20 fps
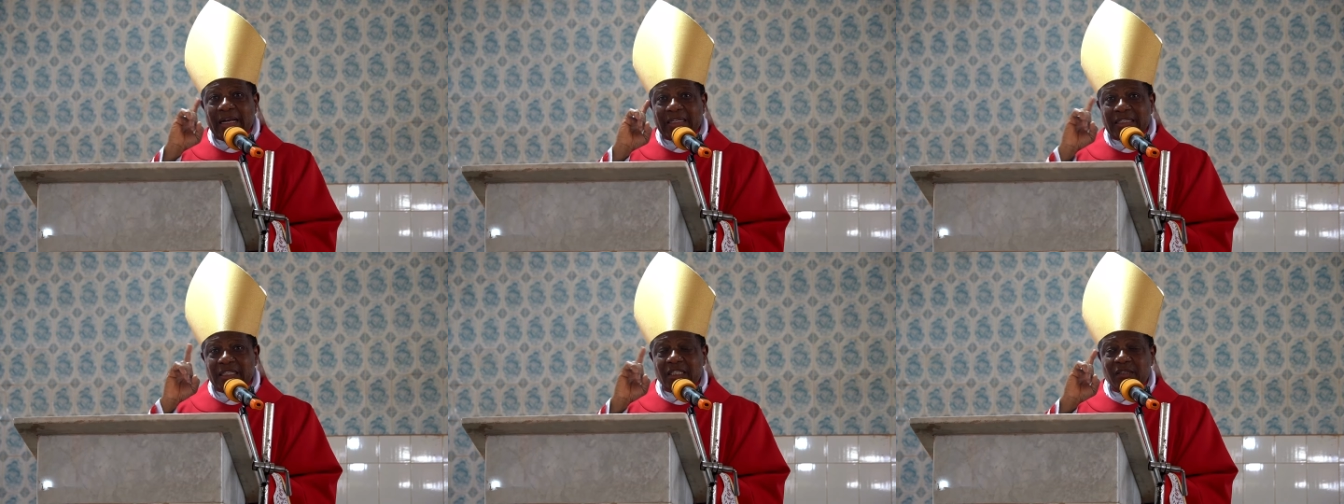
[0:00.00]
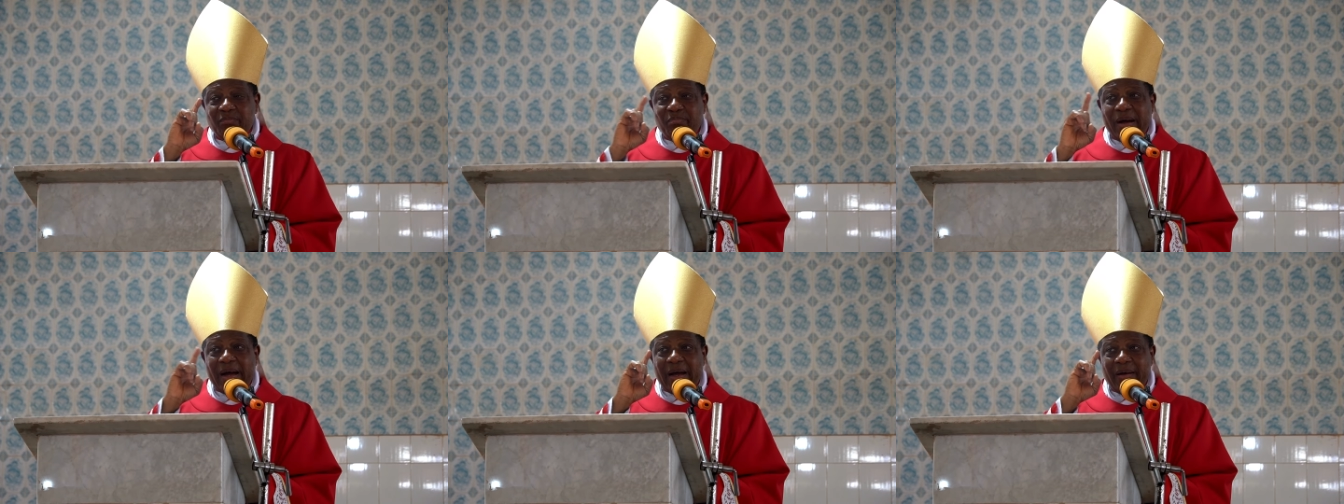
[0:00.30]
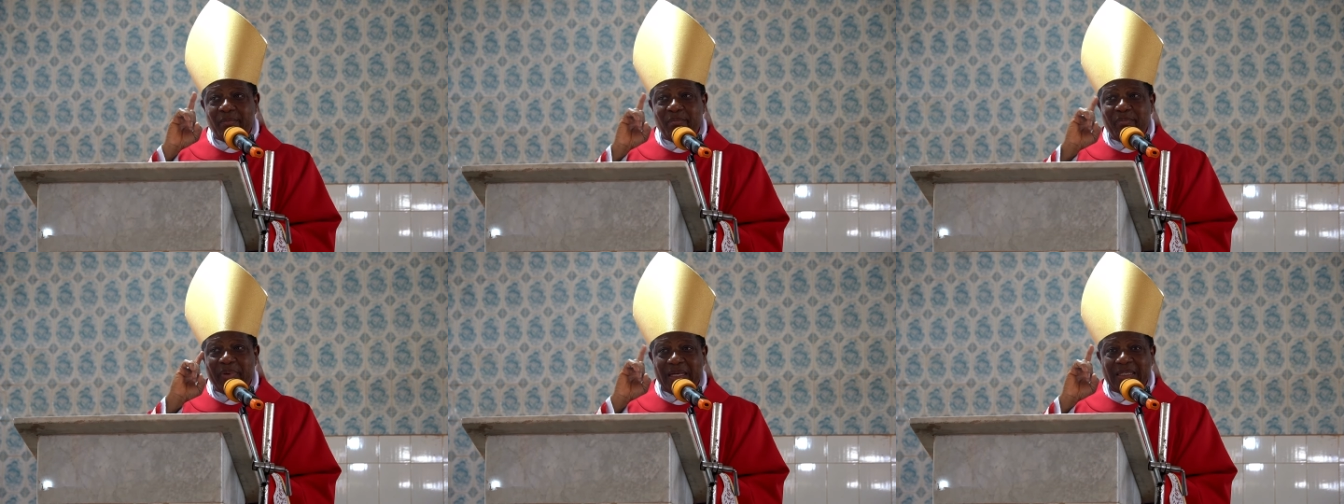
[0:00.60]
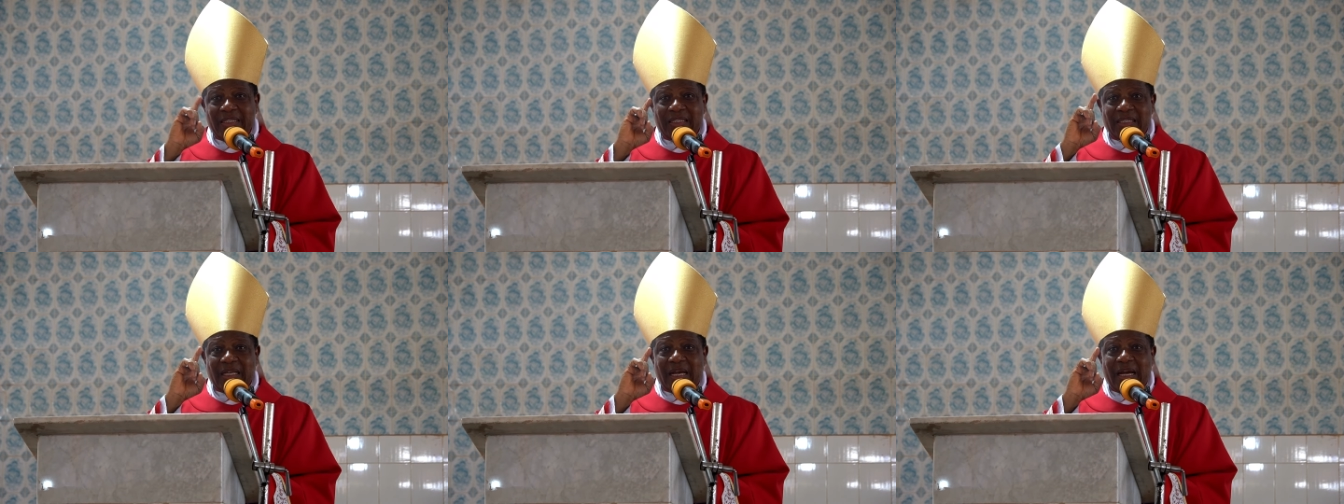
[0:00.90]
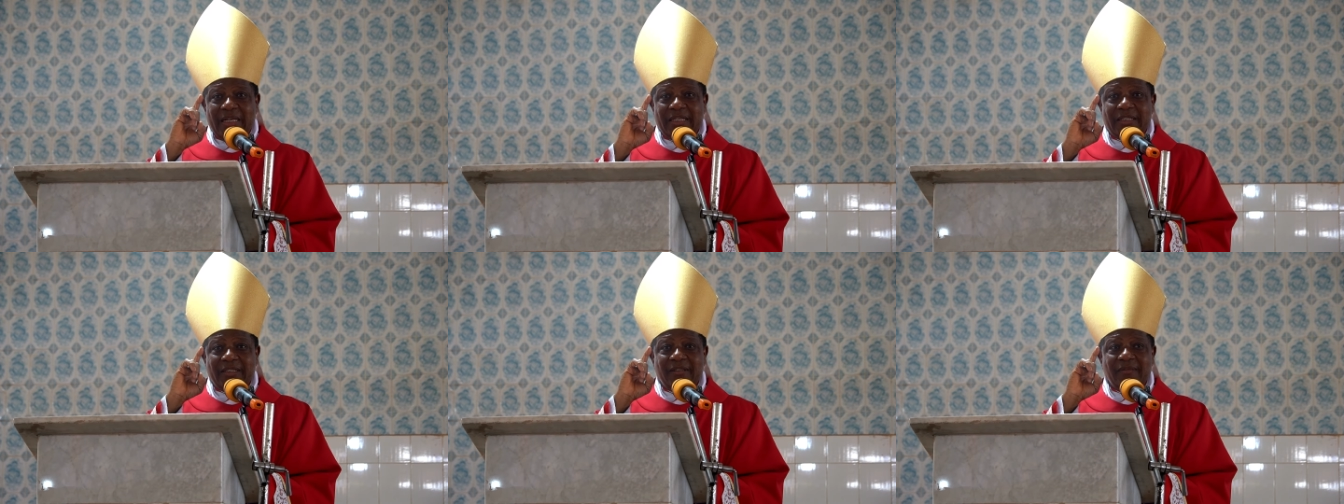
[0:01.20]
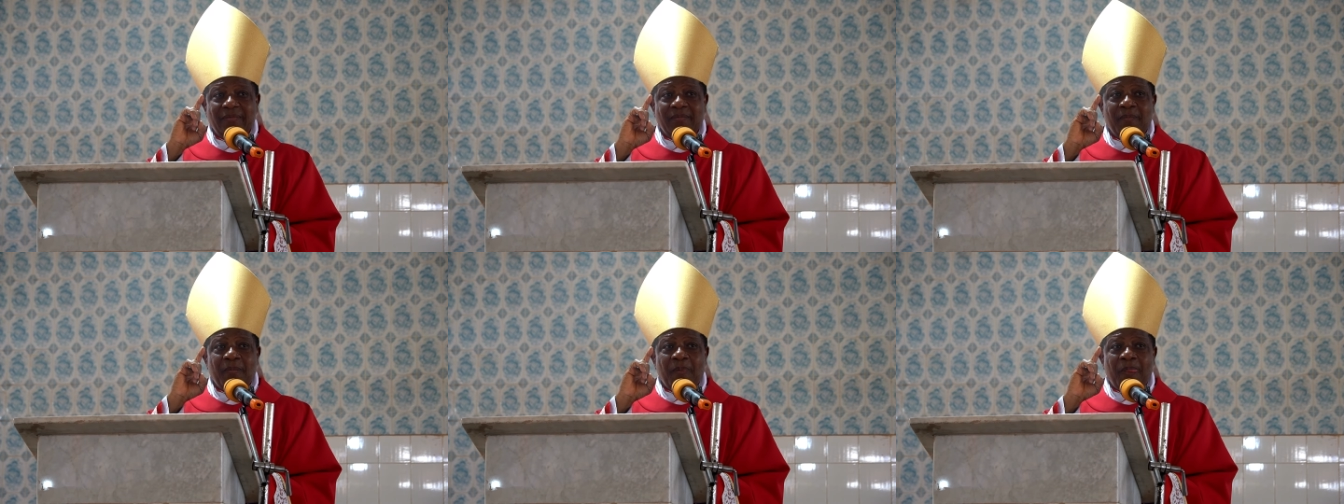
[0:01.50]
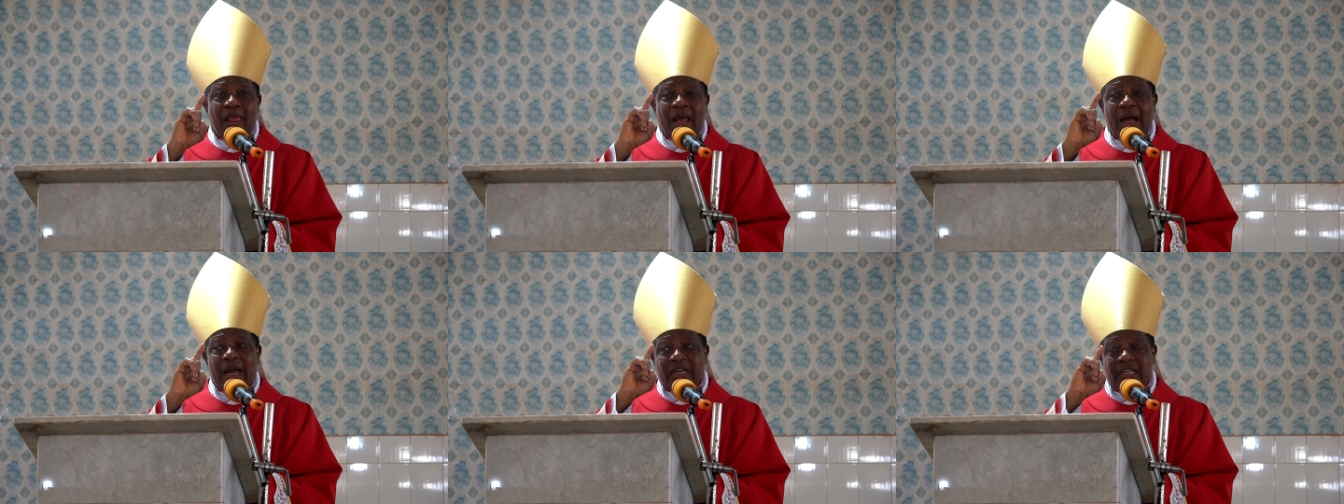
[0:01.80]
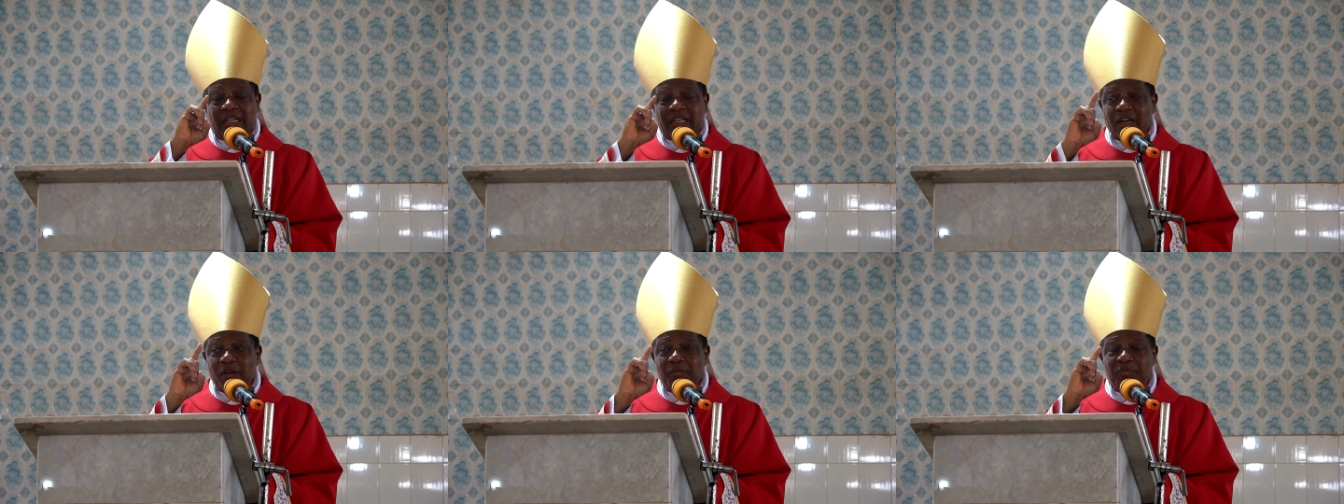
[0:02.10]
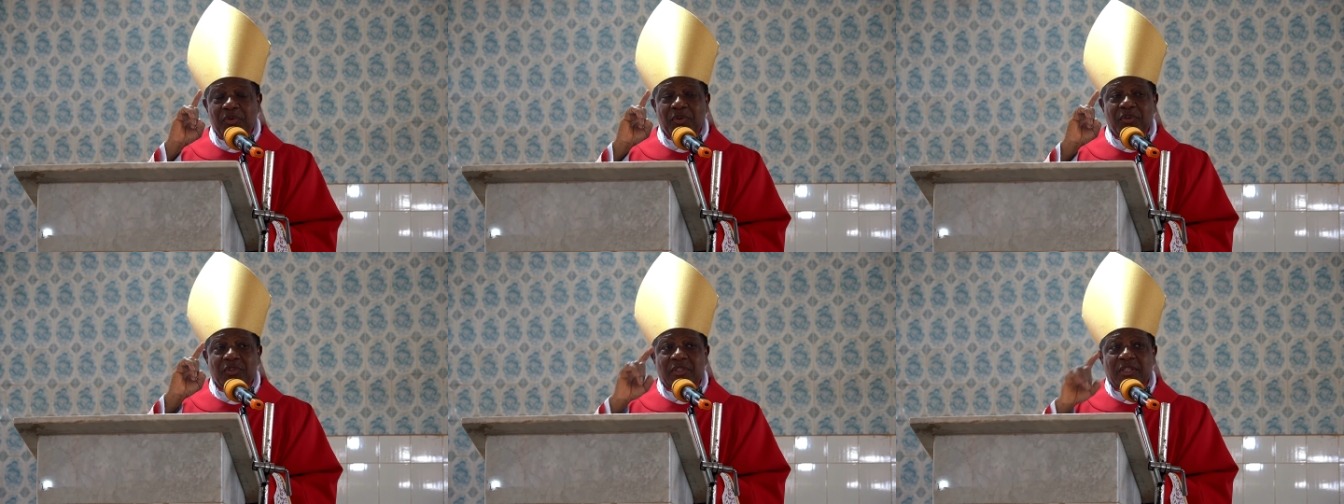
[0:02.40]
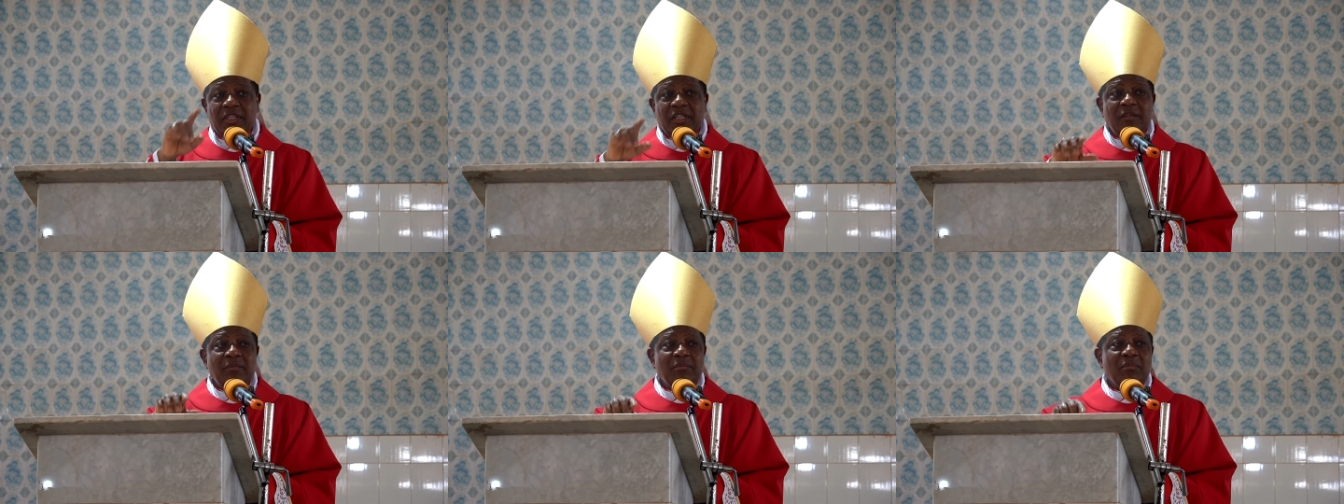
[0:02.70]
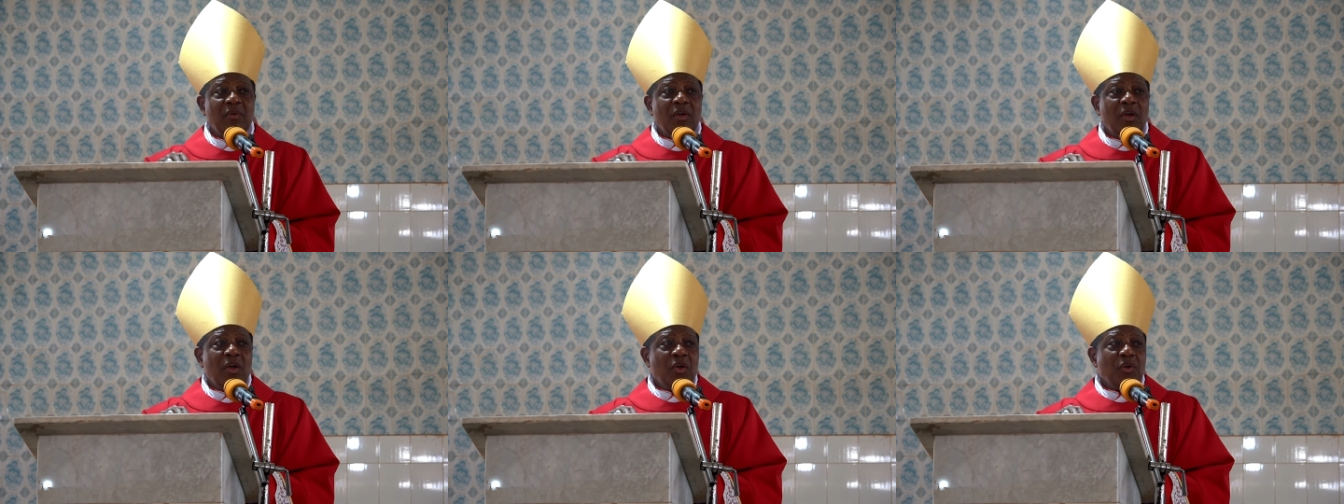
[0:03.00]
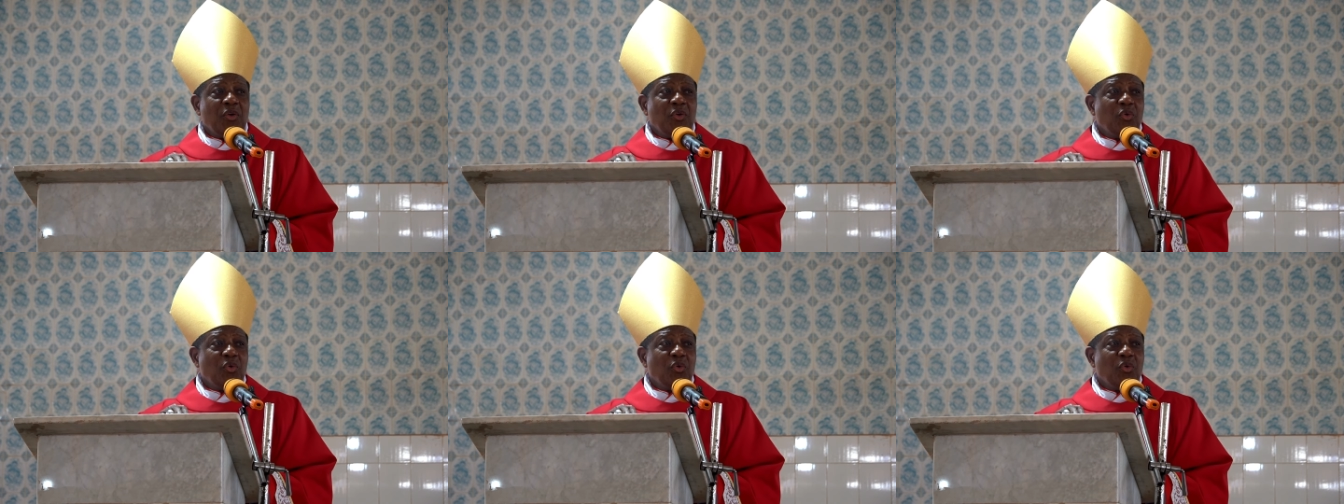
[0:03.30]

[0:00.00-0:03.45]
at his bedside, and he rebuked him,